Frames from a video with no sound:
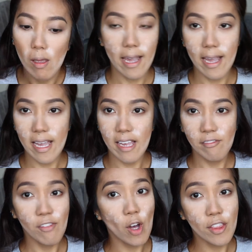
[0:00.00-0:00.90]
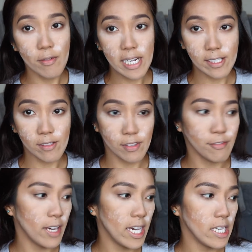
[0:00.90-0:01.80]
And for the rest of the
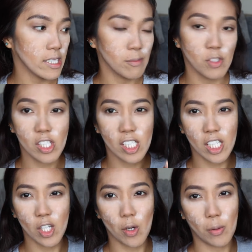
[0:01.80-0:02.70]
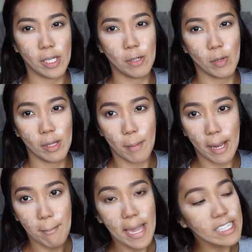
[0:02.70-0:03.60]
face, I'm just gonna go in with my
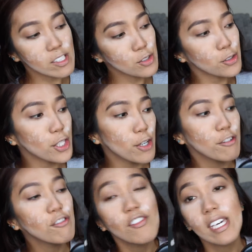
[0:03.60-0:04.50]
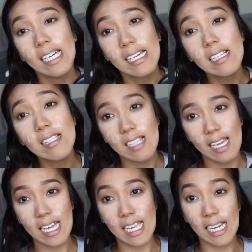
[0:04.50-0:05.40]
MAC Studio Fix
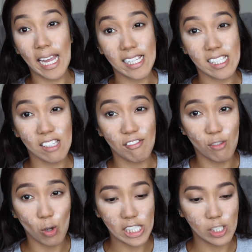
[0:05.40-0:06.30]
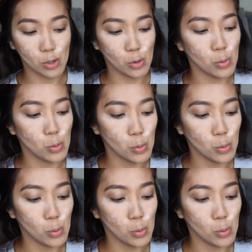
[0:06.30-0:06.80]
in NC42.